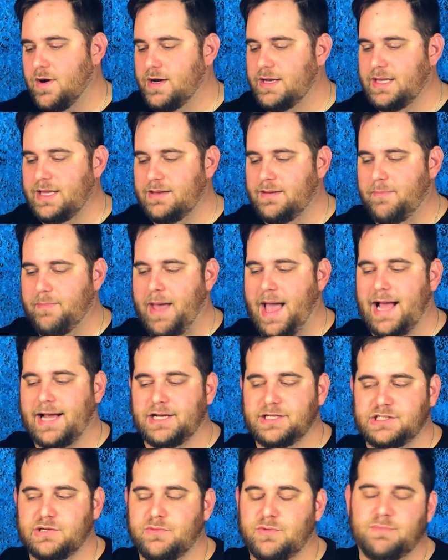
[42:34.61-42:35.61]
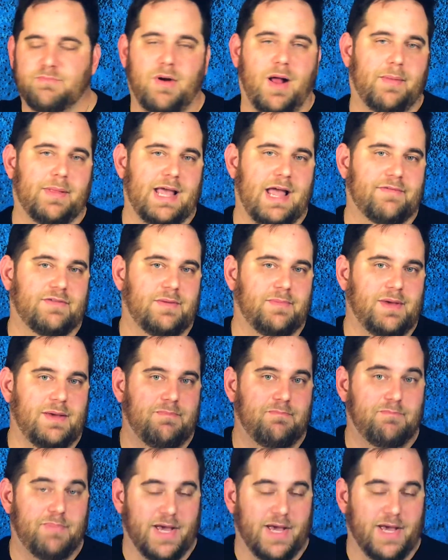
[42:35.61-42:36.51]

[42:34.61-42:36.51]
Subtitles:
and then the packaging would probably have to be